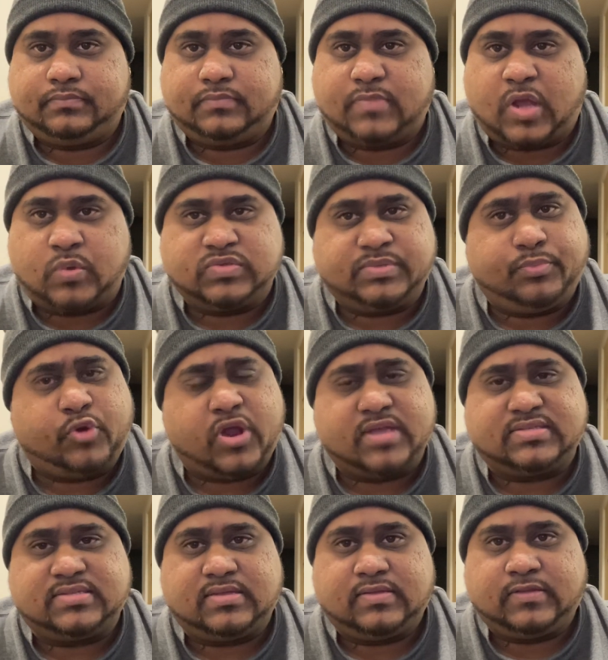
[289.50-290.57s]
I was
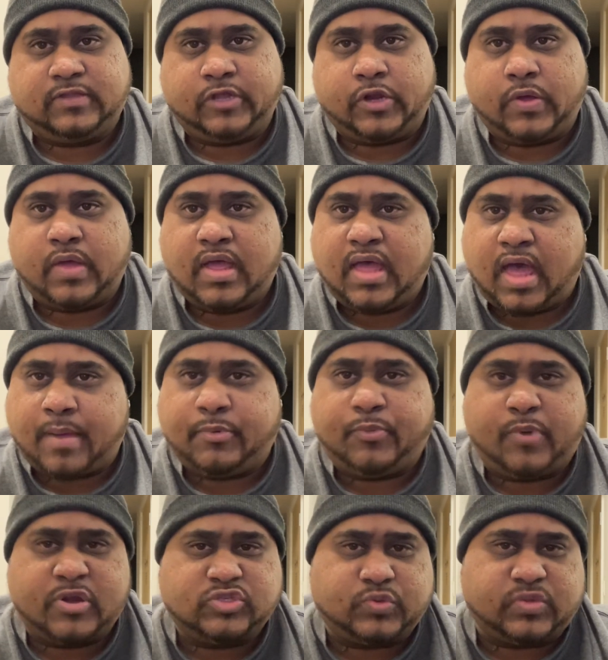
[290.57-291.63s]
impressed. You know, I'm
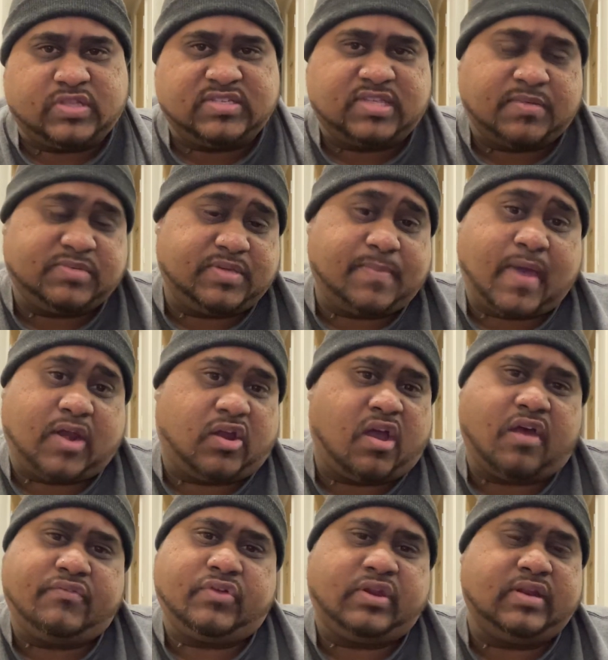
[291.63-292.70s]
impressed with the subject matter
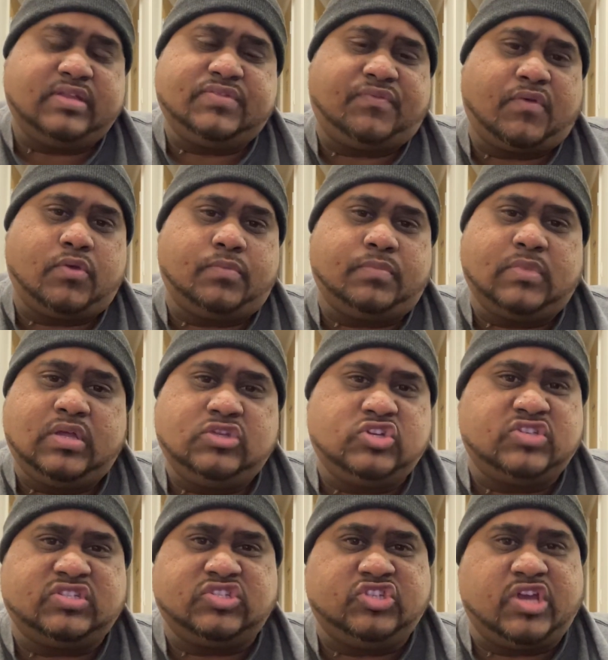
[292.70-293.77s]
covered in this film.
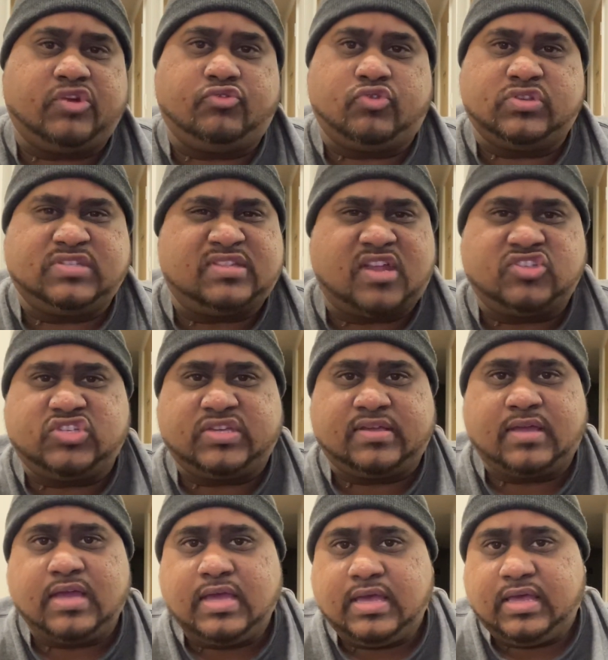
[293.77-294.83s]
Just in general, it's touching.
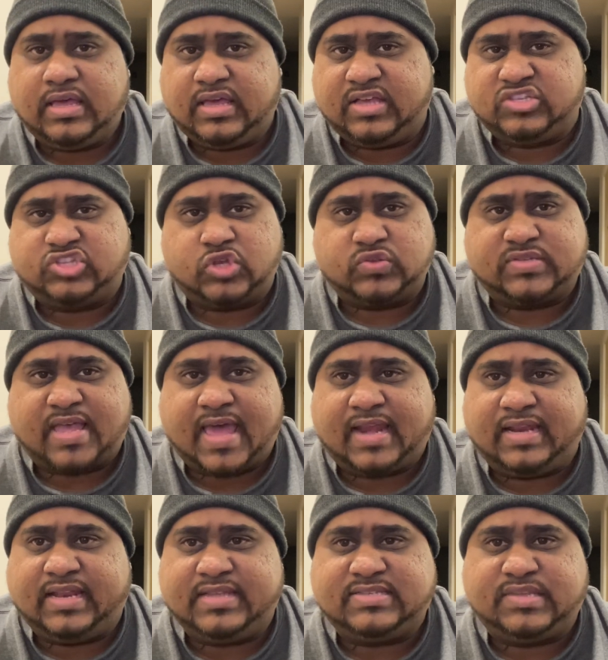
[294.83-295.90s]
It's so sad.
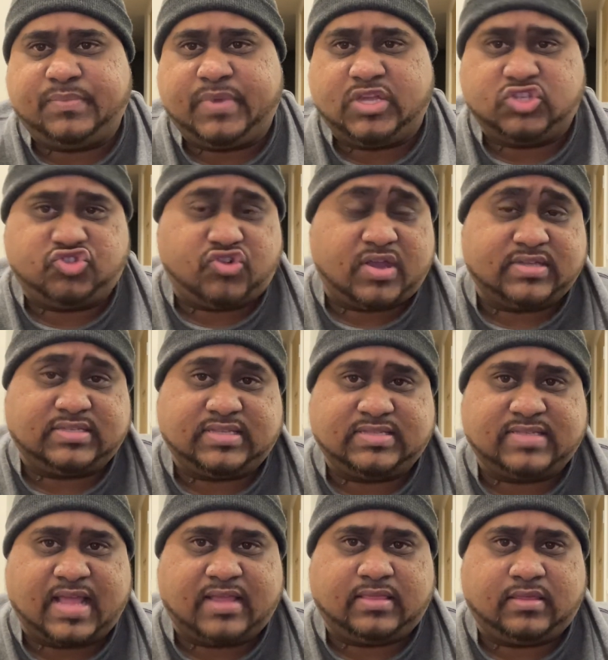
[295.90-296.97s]
It needs to be addressed. It's
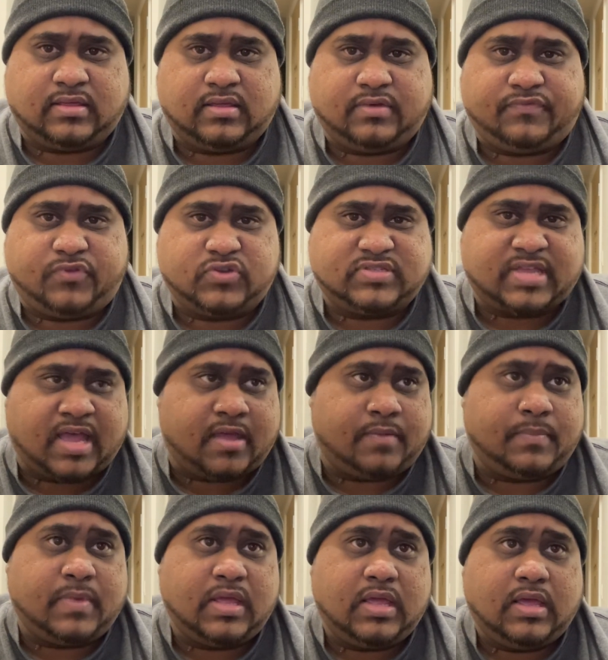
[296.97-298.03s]
not the first time
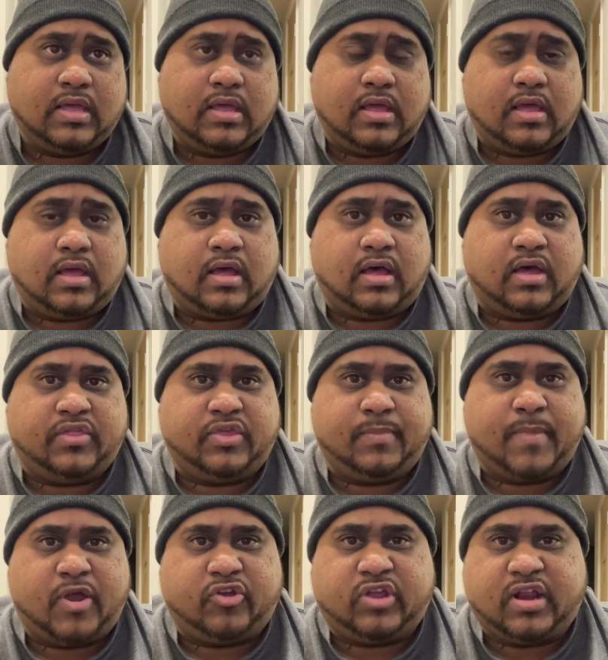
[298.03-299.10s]
the
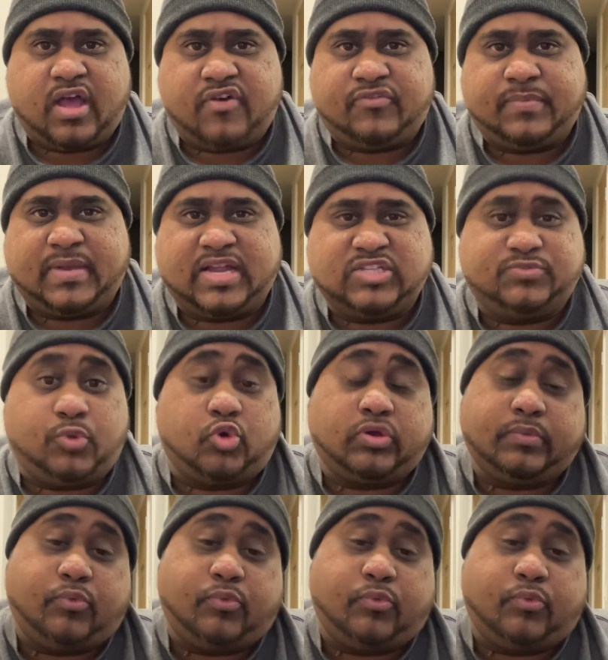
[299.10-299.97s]
American government has broken